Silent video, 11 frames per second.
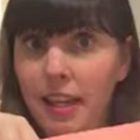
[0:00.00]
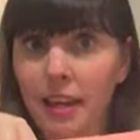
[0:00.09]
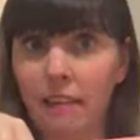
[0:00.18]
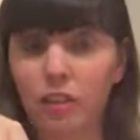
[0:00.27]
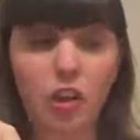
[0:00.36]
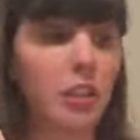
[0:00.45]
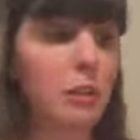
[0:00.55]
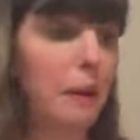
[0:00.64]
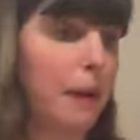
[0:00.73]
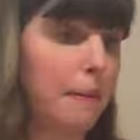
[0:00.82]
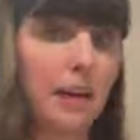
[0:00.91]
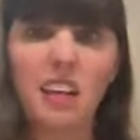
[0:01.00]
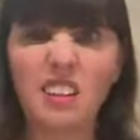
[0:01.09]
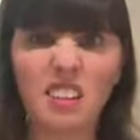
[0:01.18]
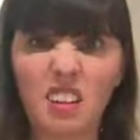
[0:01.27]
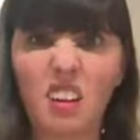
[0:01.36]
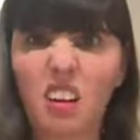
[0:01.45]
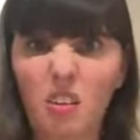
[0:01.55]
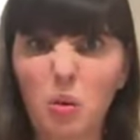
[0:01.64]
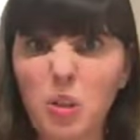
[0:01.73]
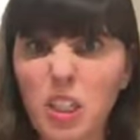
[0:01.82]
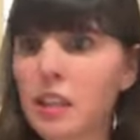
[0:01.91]
the Love Notes paper. It's
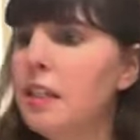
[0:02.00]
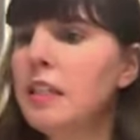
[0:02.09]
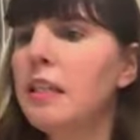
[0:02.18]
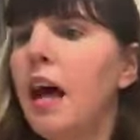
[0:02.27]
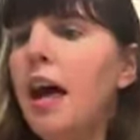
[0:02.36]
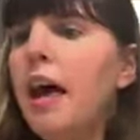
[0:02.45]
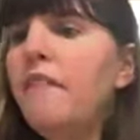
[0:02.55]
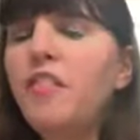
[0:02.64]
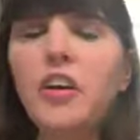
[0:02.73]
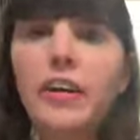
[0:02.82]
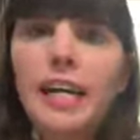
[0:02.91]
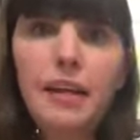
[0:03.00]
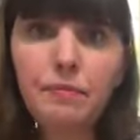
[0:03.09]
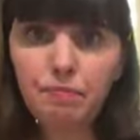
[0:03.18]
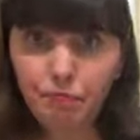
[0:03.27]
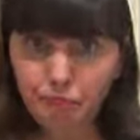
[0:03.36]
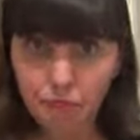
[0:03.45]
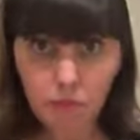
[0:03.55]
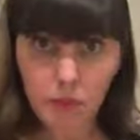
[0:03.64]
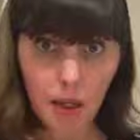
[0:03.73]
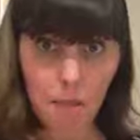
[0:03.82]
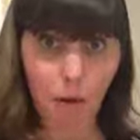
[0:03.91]
gorgeous, very
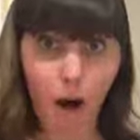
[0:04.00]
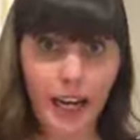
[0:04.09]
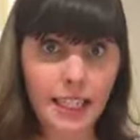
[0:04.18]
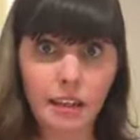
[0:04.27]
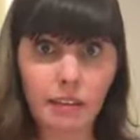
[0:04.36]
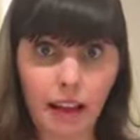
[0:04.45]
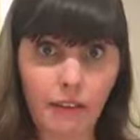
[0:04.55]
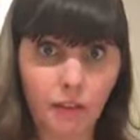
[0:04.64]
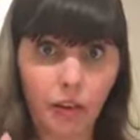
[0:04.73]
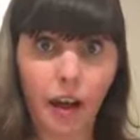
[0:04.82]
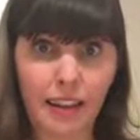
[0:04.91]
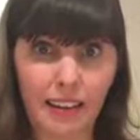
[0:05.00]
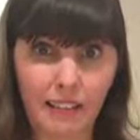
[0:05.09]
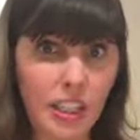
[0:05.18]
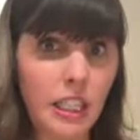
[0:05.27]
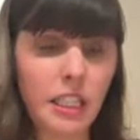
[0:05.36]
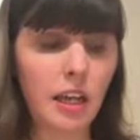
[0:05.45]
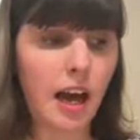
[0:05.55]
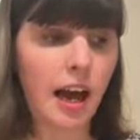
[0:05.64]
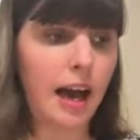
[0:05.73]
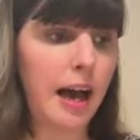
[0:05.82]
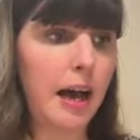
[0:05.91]
bright love. I love it.
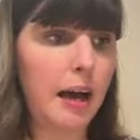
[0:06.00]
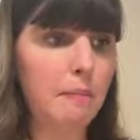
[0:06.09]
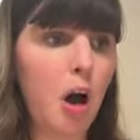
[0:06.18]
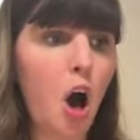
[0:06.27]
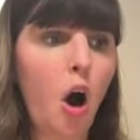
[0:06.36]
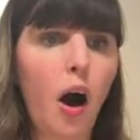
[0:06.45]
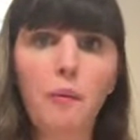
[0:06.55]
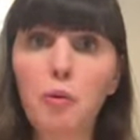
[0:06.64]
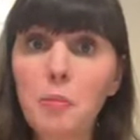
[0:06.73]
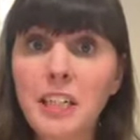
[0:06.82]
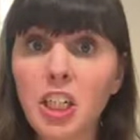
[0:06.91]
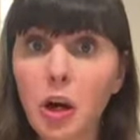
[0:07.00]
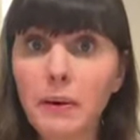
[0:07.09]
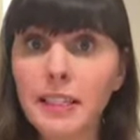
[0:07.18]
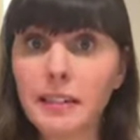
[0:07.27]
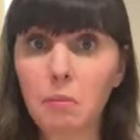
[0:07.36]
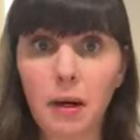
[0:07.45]
I will be showing